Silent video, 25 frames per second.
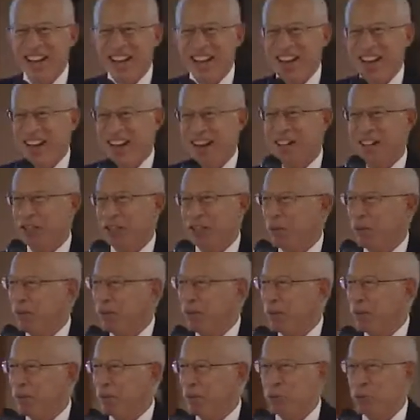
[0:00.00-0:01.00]
And I like to tell
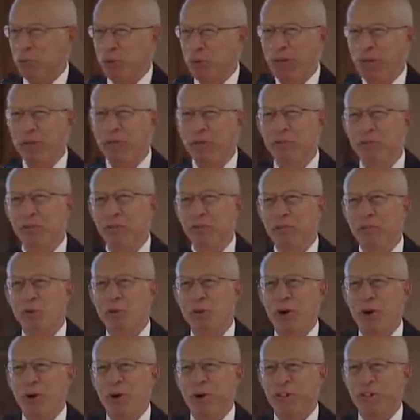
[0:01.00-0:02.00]
people the relative
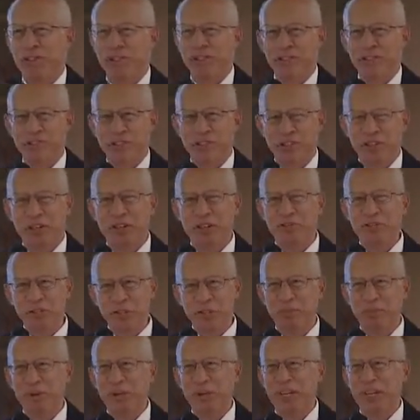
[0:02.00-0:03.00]
importance
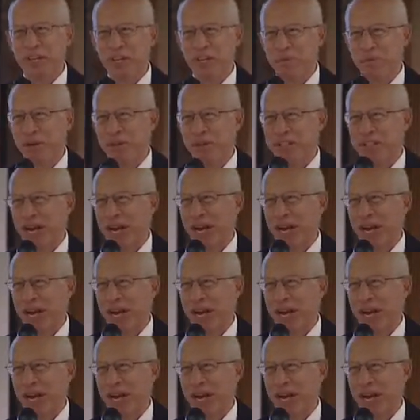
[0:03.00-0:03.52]
shifts depending on what's